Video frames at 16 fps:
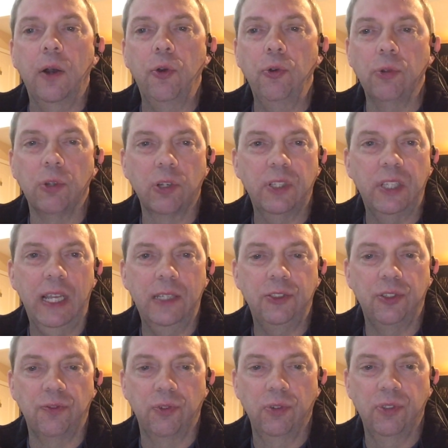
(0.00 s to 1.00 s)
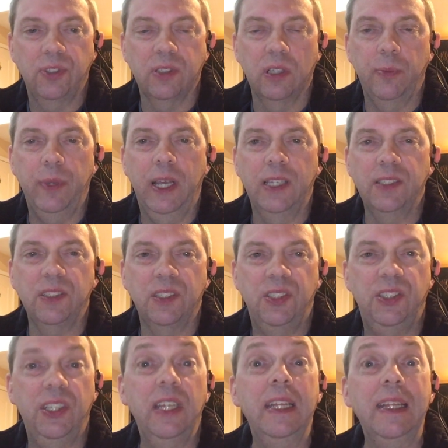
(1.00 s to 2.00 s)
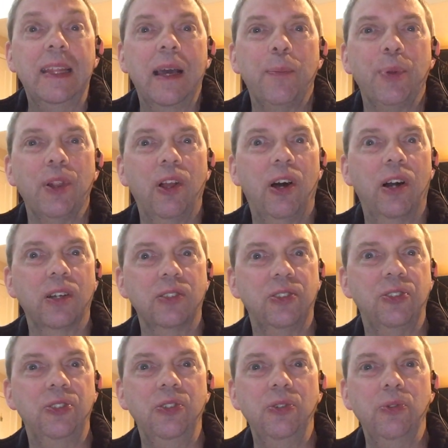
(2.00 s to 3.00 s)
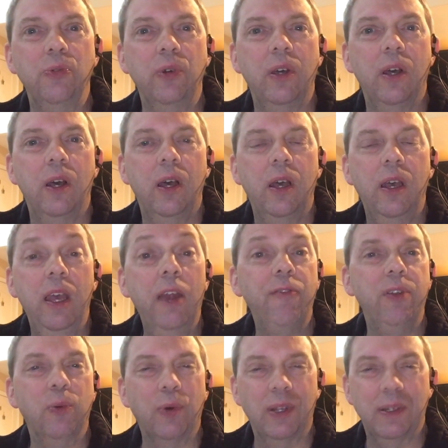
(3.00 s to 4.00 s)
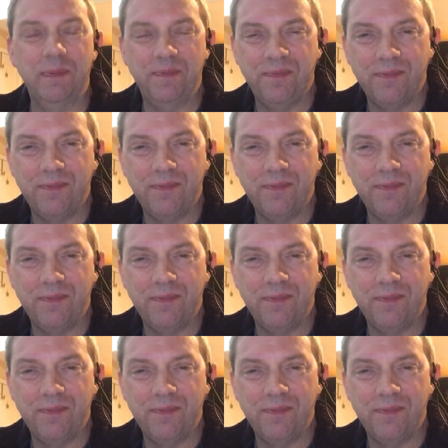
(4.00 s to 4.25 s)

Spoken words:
Who looked at Jerusalem as a city that belongs to everyone.